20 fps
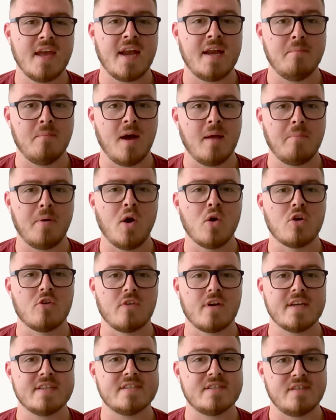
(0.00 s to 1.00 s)
and it might
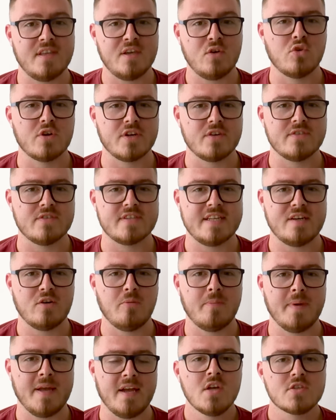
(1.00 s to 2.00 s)
polarize the audience a little
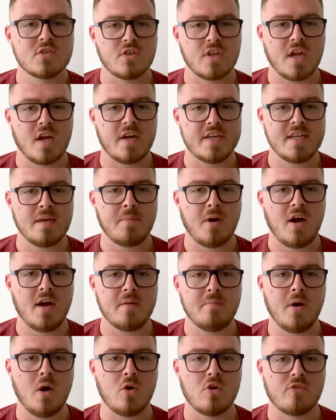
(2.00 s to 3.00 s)
bit. So the idea
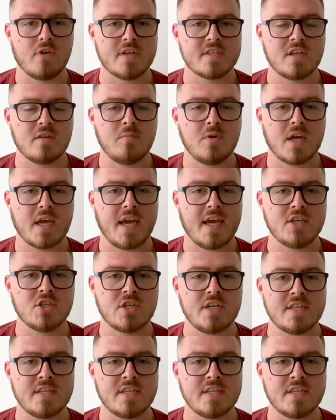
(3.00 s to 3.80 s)
behind polarized communication